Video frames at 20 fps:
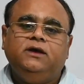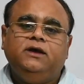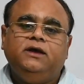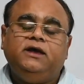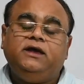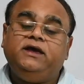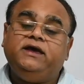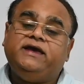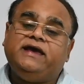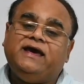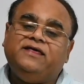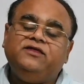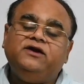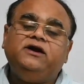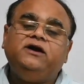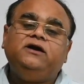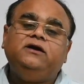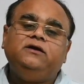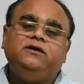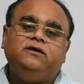He
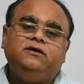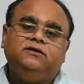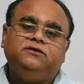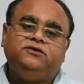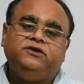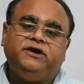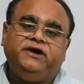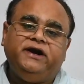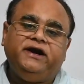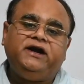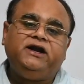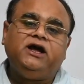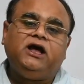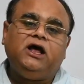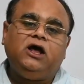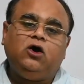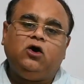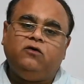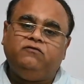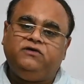gathered the data
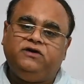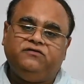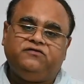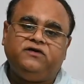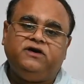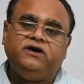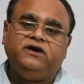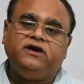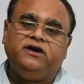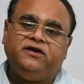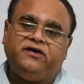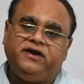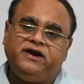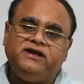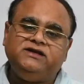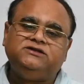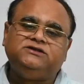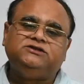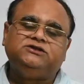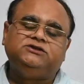of different
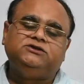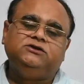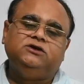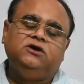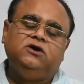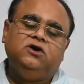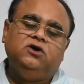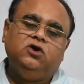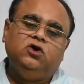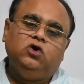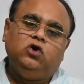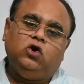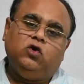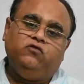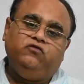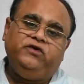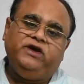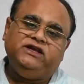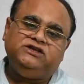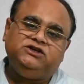countries
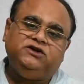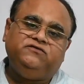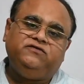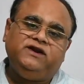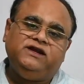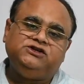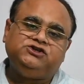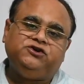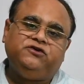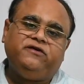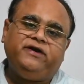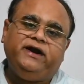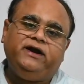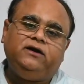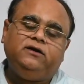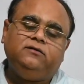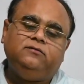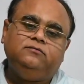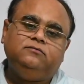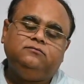of wage inflation
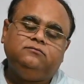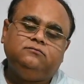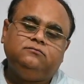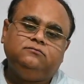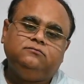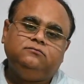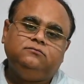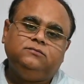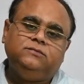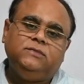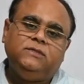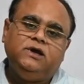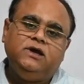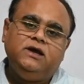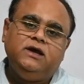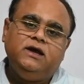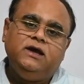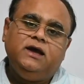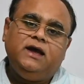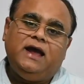rate
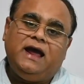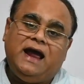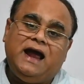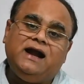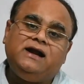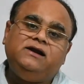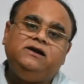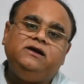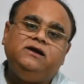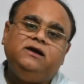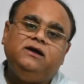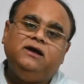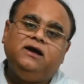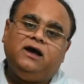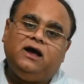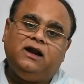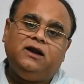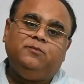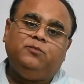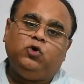
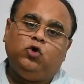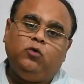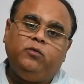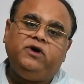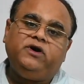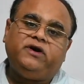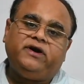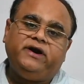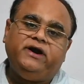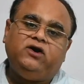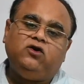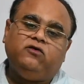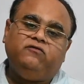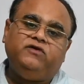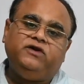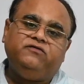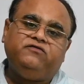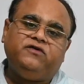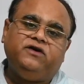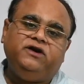and unemployment rate
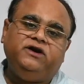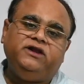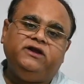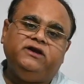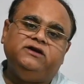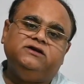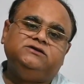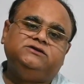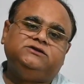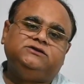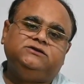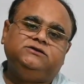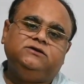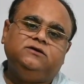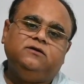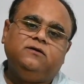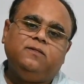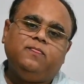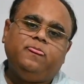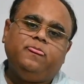of different years,
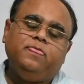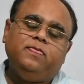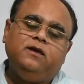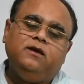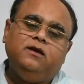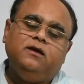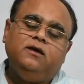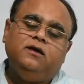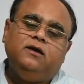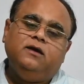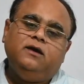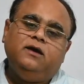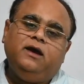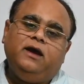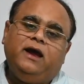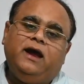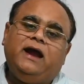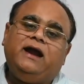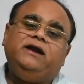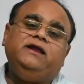
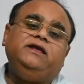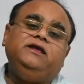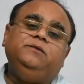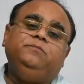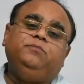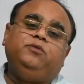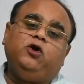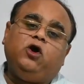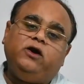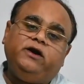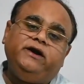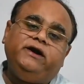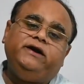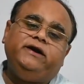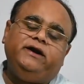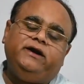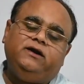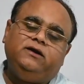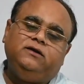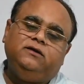and he plotted
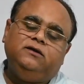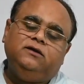it